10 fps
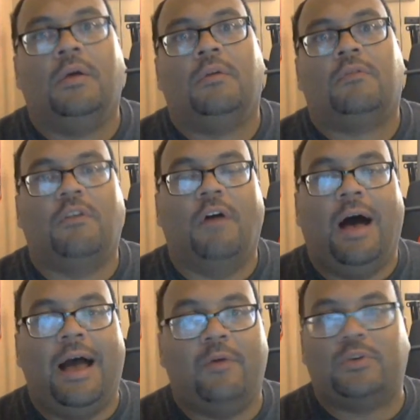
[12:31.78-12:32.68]
to
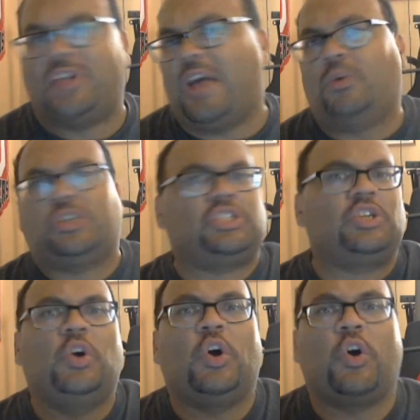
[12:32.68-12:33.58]
Iowa State, which is
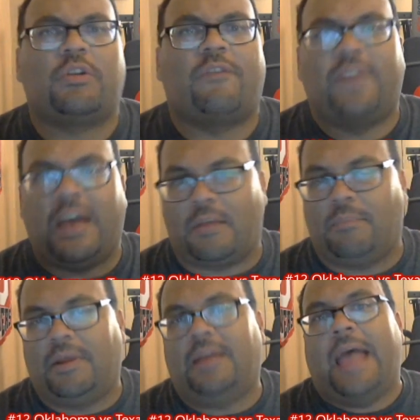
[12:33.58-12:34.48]
still hard to fathom,
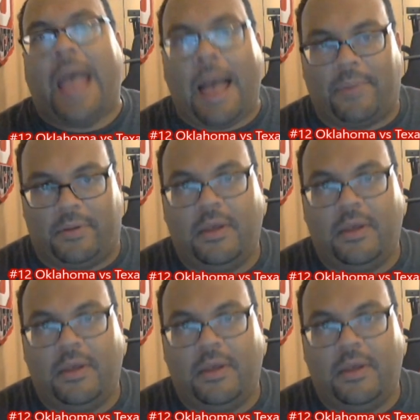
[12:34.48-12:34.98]
but it happened.